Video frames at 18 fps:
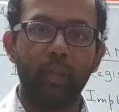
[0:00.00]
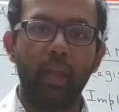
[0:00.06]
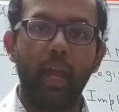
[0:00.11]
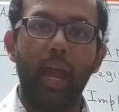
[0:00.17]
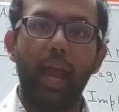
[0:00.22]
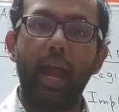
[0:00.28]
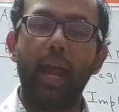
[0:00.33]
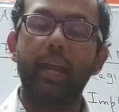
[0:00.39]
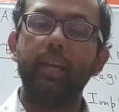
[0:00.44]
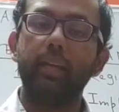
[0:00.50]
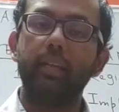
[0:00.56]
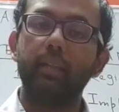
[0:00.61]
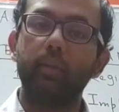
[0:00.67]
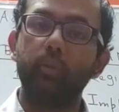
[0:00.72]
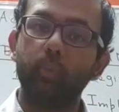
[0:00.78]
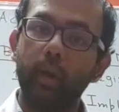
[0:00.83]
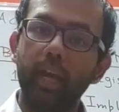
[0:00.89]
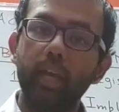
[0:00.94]
and the
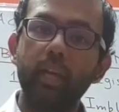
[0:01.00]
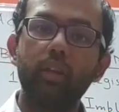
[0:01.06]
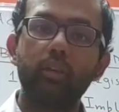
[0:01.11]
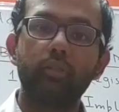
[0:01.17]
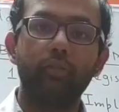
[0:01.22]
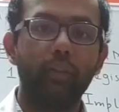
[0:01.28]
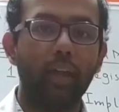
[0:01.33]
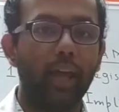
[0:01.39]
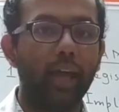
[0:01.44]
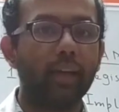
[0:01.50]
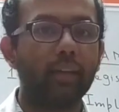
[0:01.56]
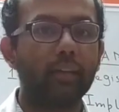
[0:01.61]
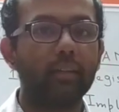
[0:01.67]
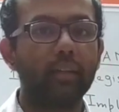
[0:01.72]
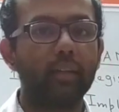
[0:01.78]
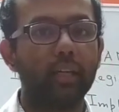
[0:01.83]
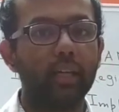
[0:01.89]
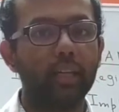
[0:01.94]
way your flag
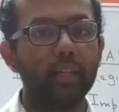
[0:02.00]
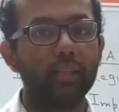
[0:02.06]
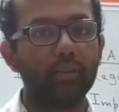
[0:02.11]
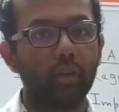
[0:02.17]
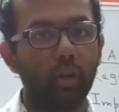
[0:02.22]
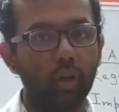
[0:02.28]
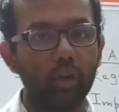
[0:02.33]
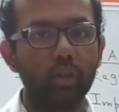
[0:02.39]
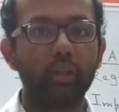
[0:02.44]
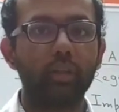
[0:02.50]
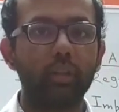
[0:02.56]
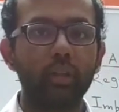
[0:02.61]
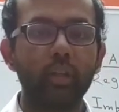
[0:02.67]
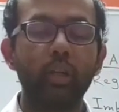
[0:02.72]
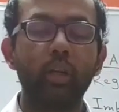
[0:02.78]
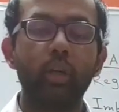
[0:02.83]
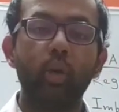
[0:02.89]
is altered